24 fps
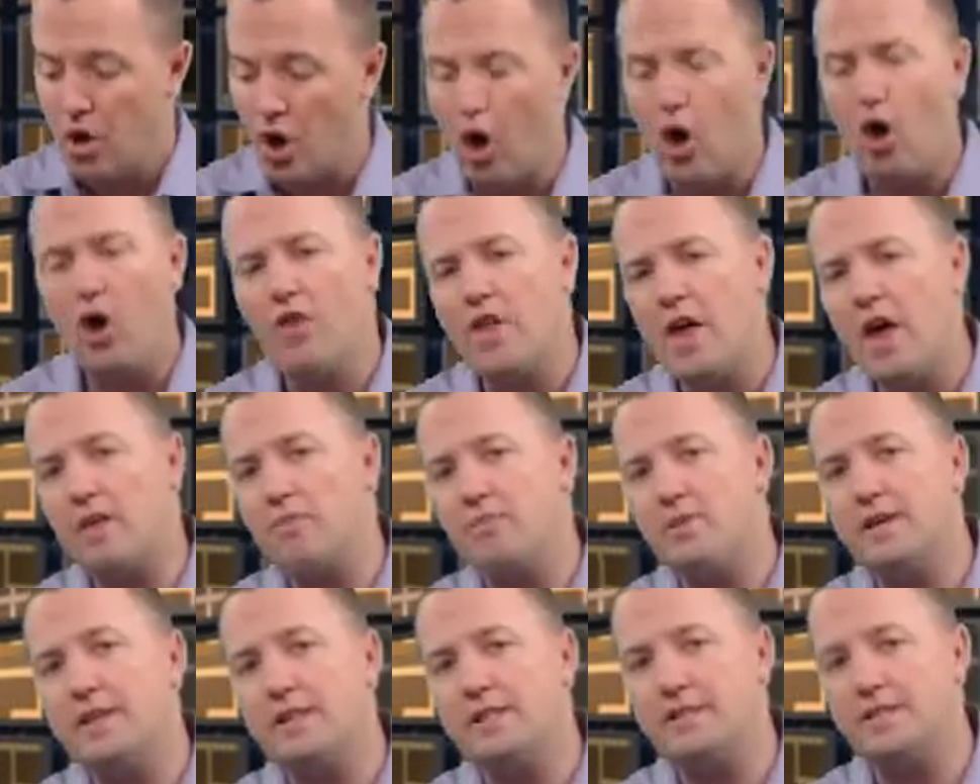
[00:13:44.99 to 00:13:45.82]
All
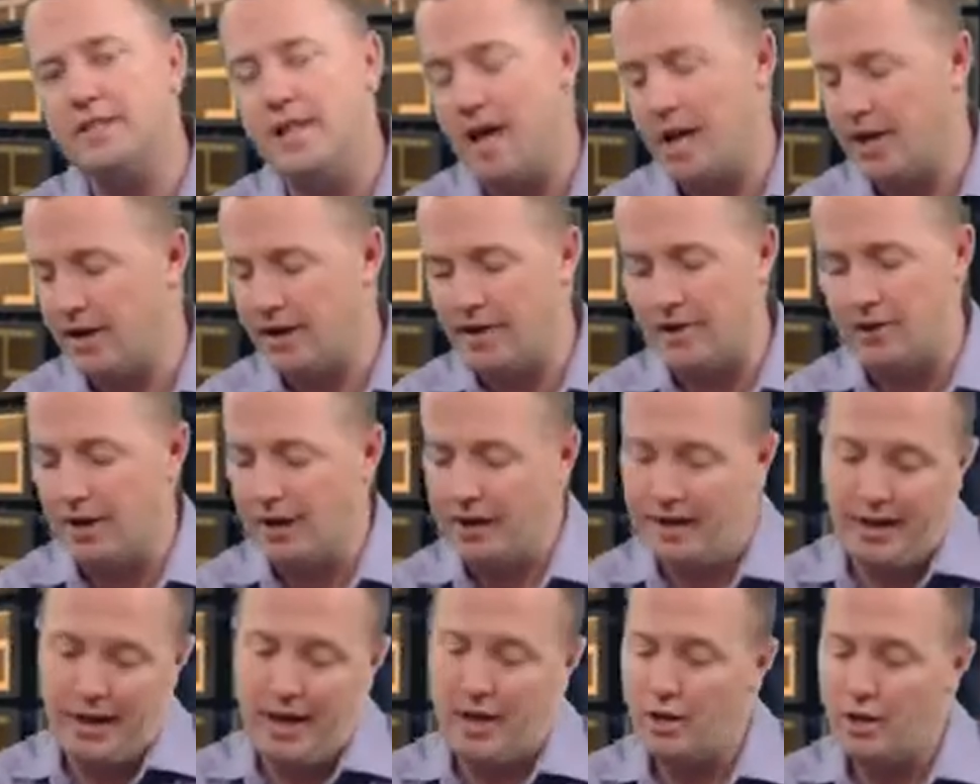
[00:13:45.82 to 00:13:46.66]
that being said, and
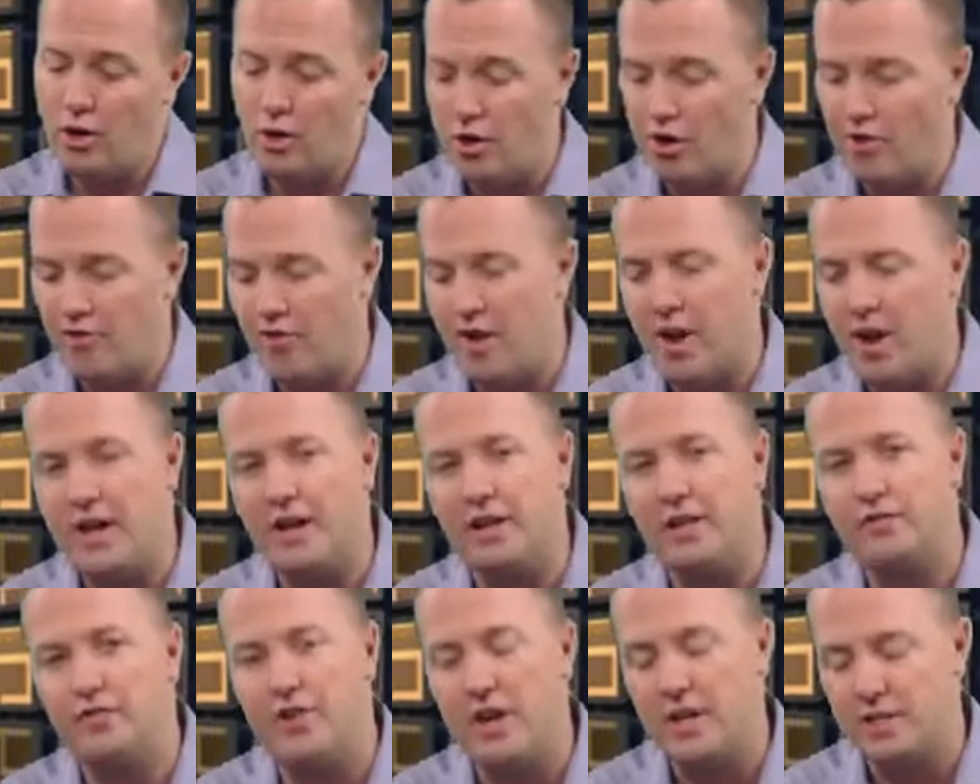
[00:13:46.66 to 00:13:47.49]
I know they're
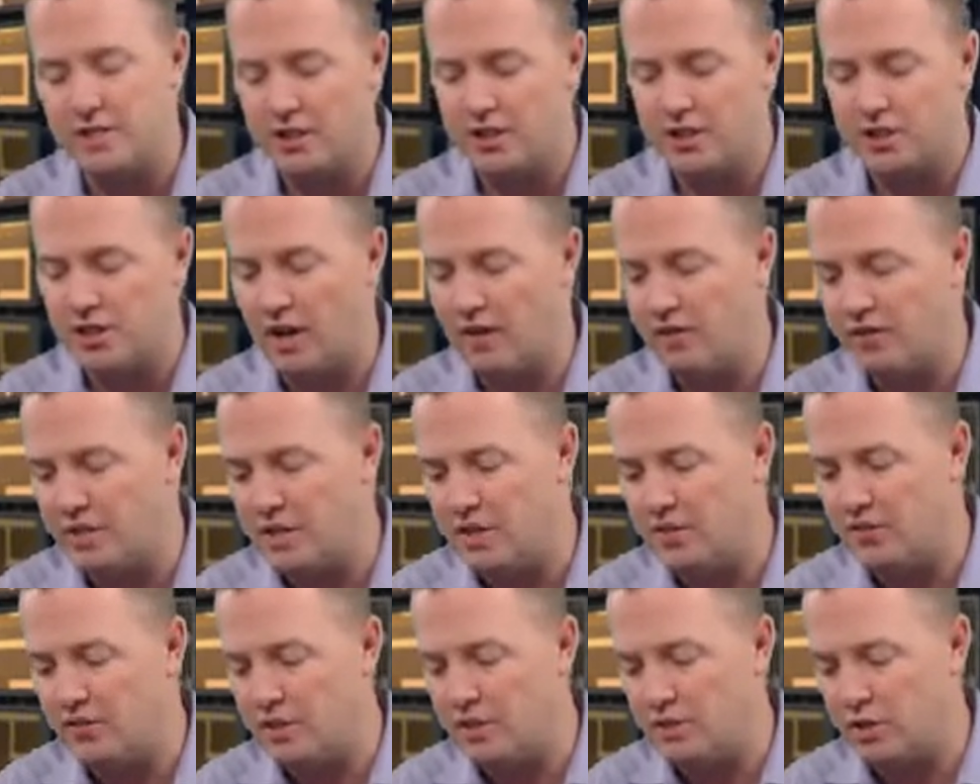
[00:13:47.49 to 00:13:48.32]
facing a tough
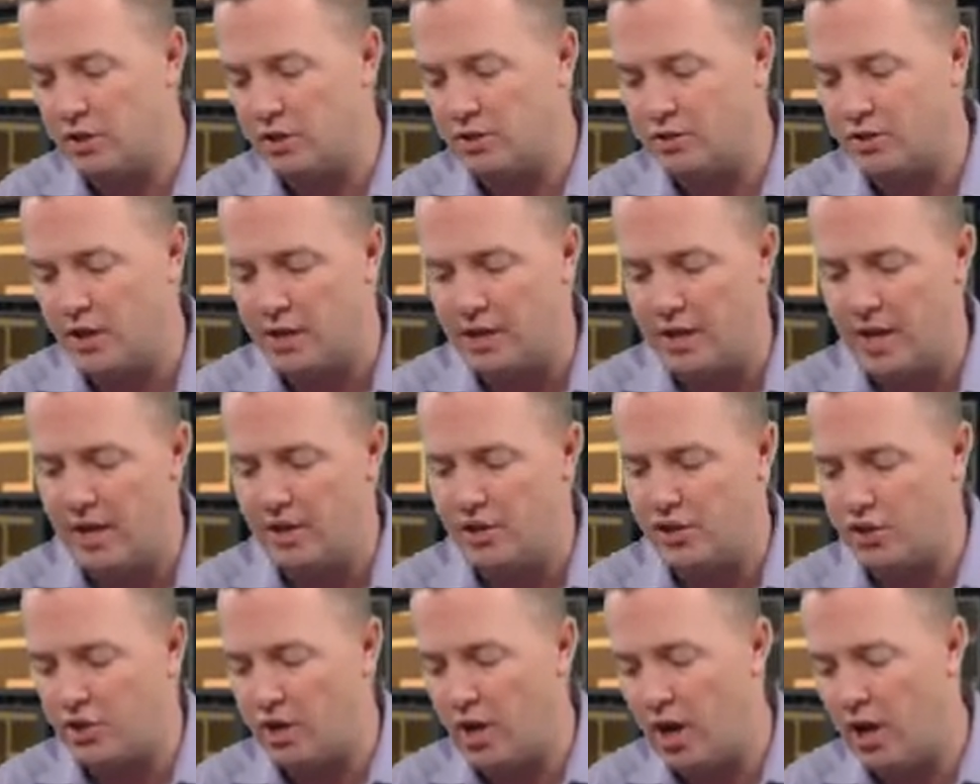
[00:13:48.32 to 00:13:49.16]
defense on Sunday
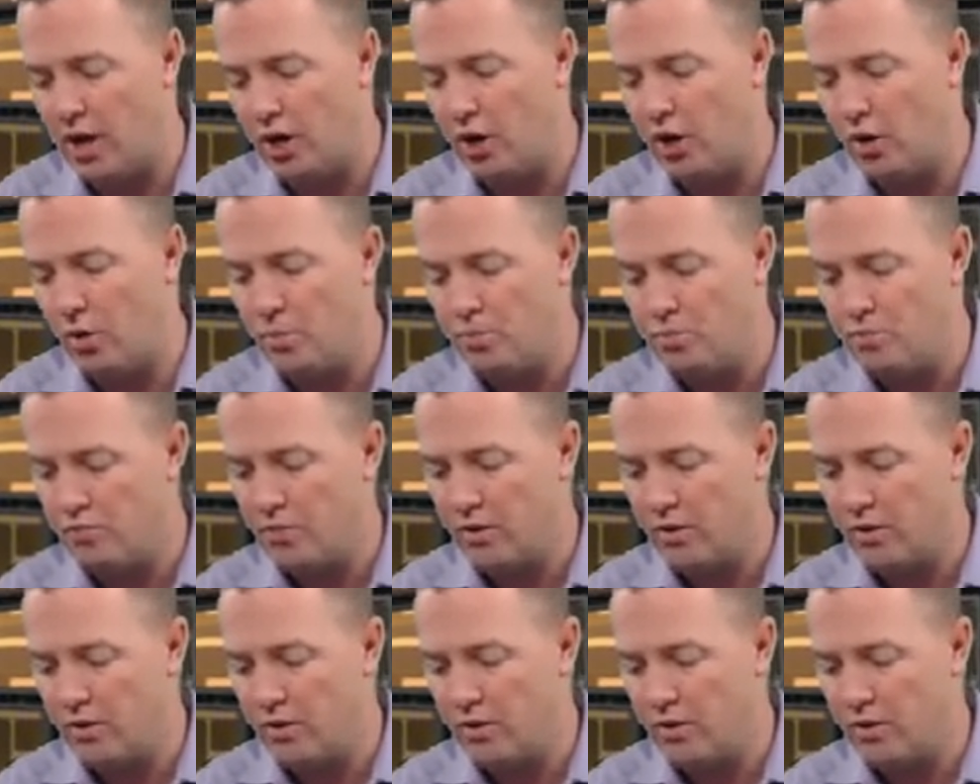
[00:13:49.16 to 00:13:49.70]
in Chicago,